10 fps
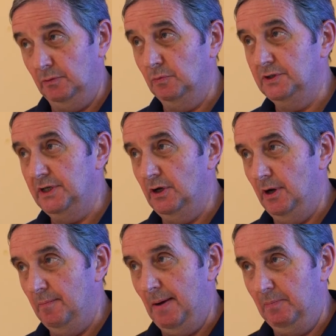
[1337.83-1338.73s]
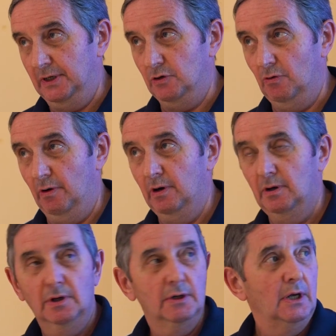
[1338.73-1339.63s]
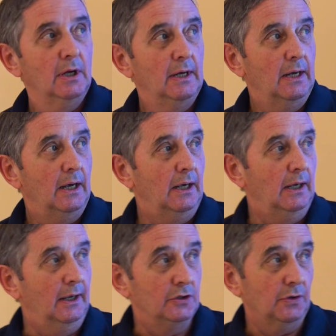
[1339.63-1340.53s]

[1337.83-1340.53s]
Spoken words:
that we'll see on a map later on. So